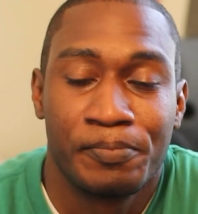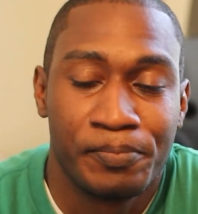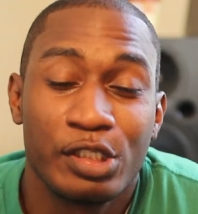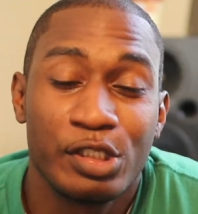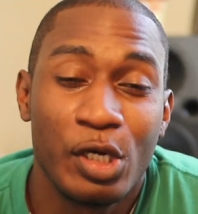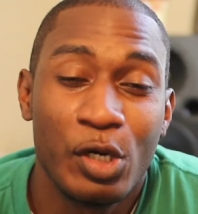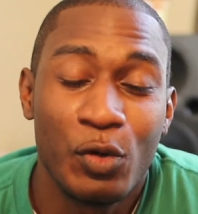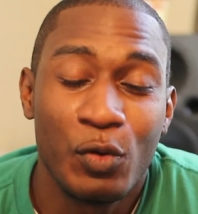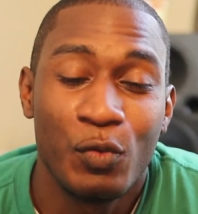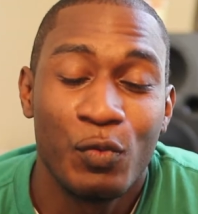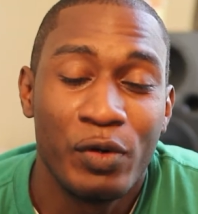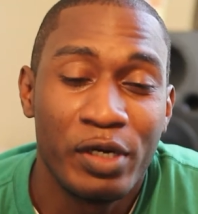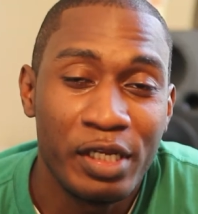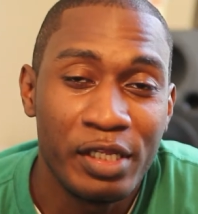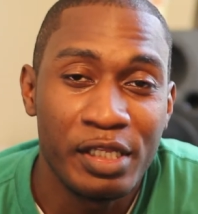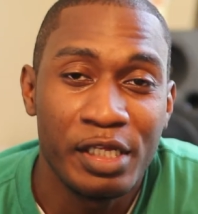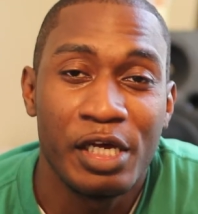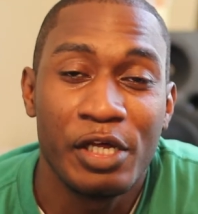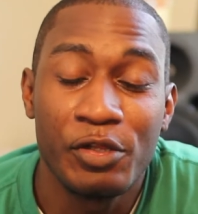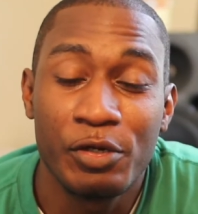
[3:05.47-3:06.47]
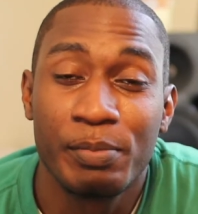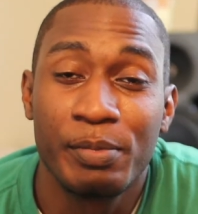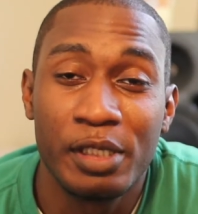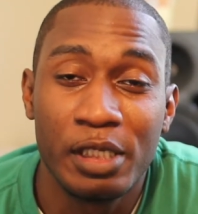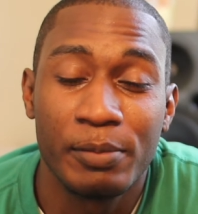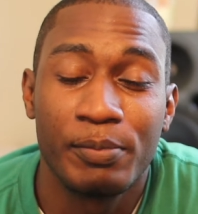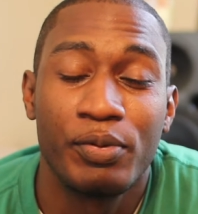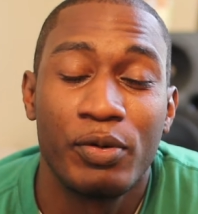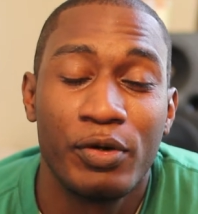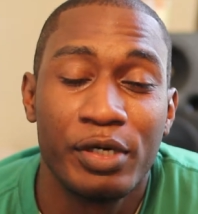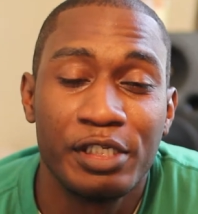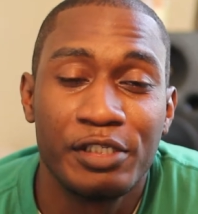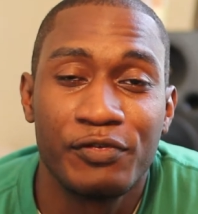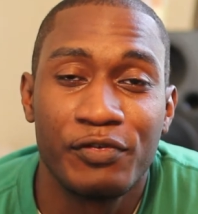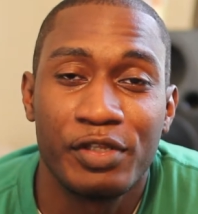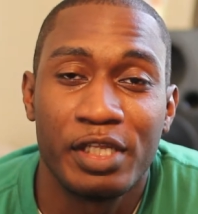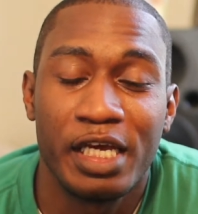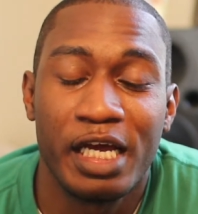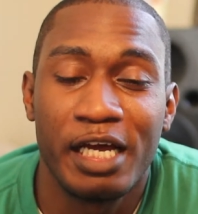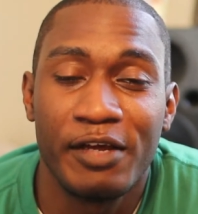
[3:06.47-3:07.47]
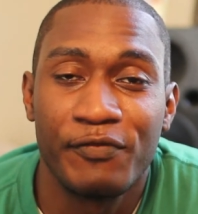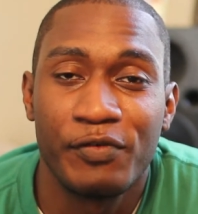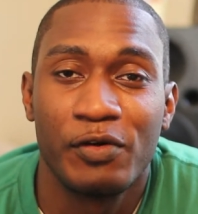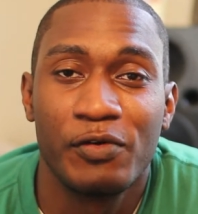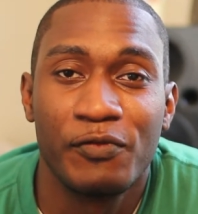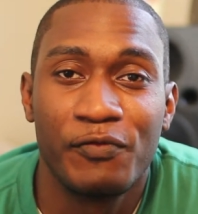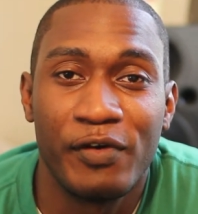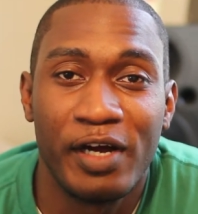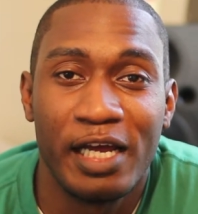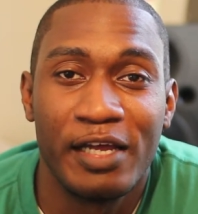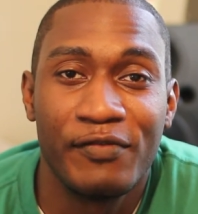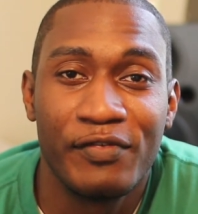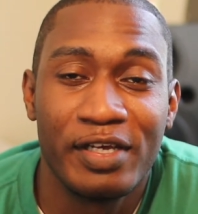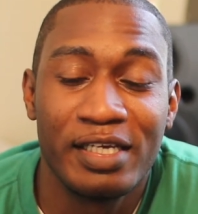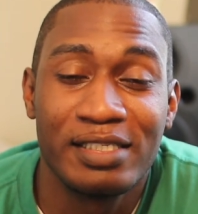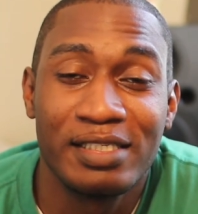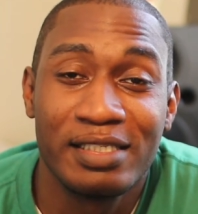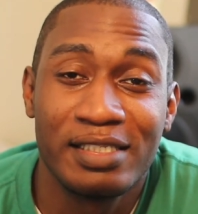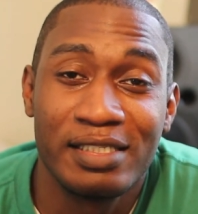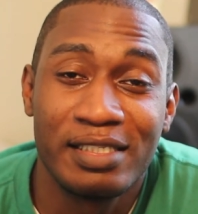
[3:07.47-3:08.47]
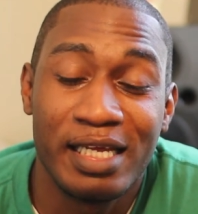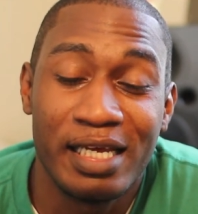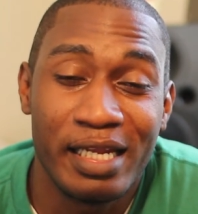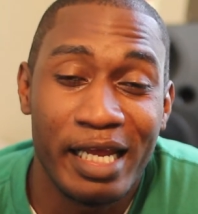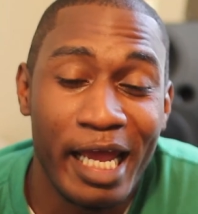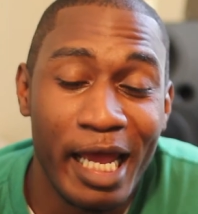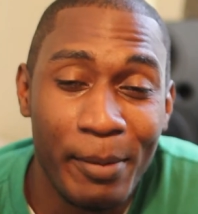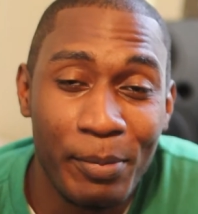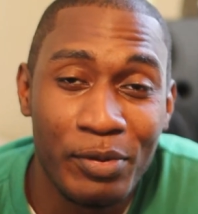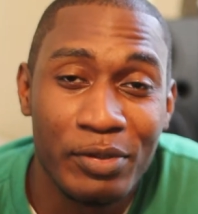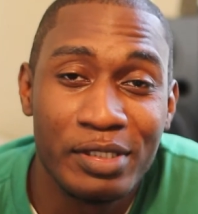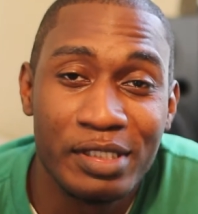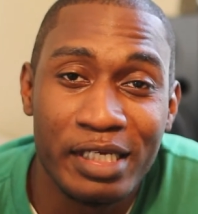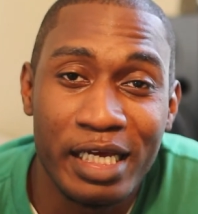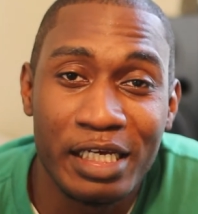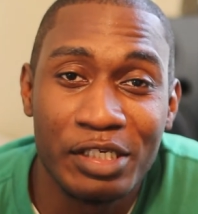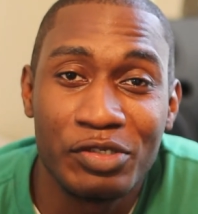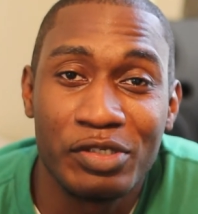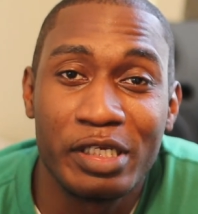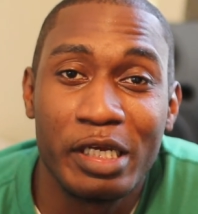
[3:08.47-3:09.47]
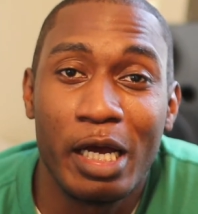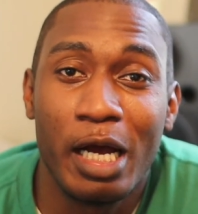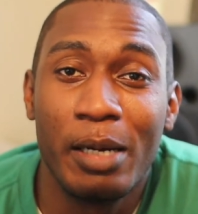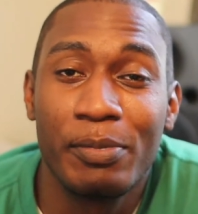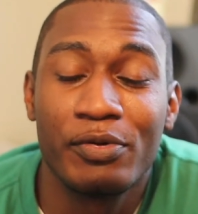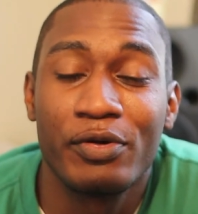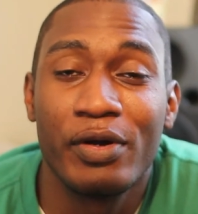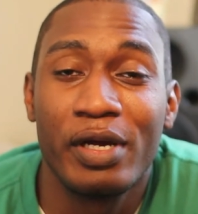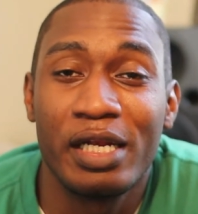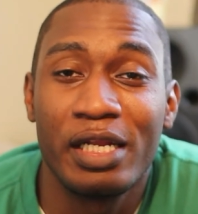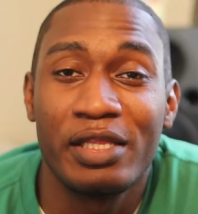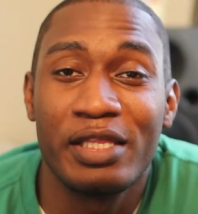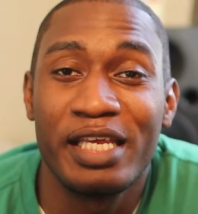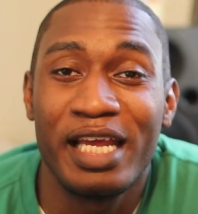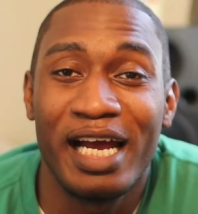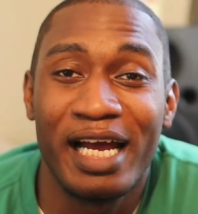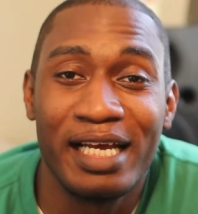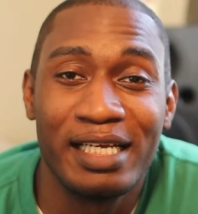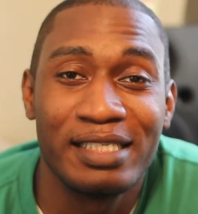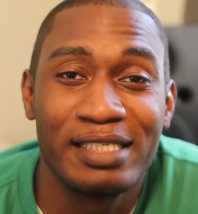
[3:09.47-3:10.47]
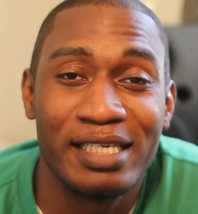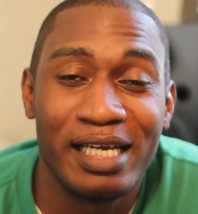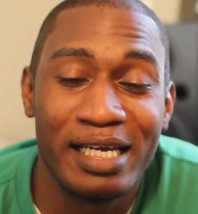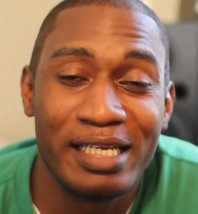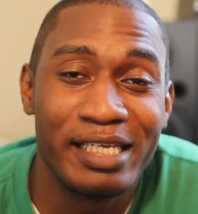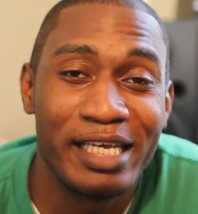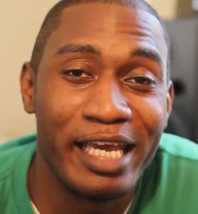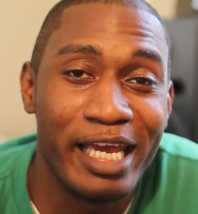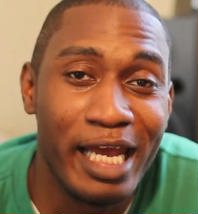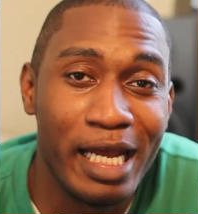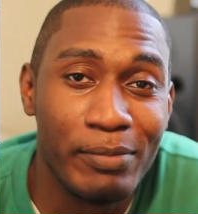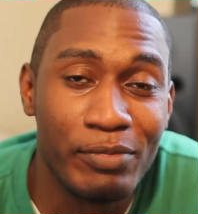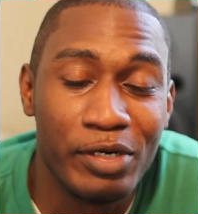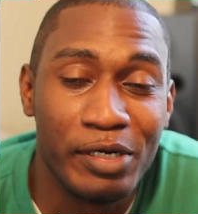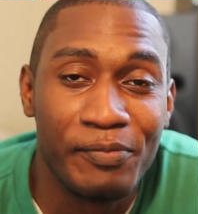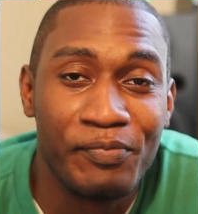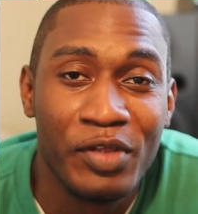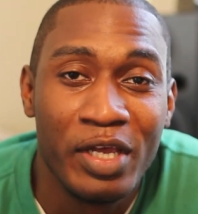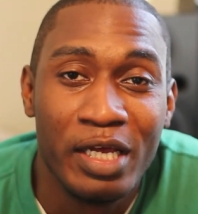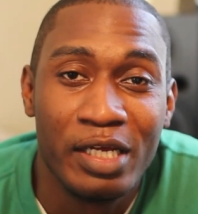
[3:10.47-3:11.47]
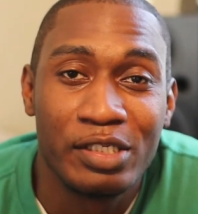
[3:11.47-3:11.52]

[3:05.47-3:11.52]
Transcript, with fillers: So one of the other bullet points for the iPhone 5S is that Apple has actually upgraded the iSight camera.